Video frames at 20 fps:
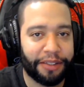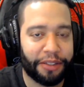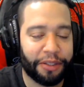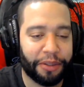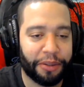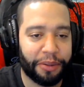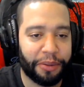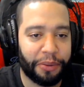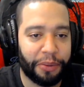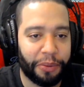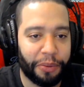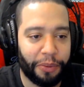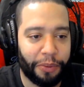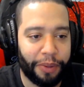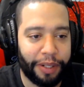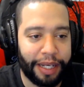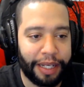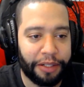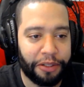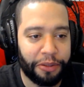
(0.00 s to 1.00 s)
So
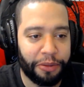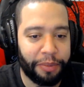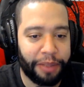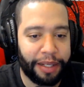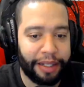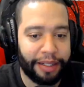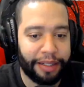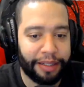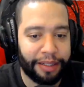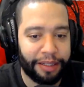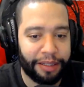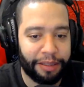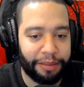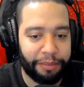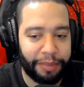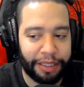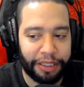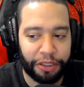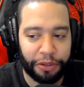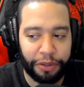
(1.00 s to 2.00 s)
when I do
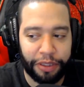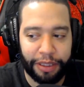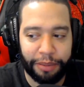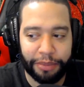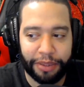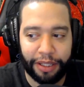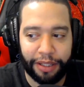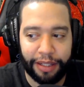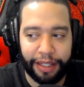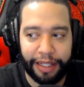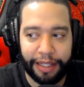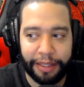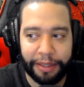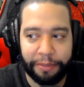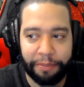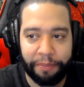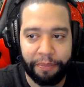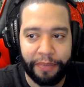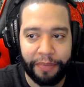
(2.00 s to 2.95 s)
my streams online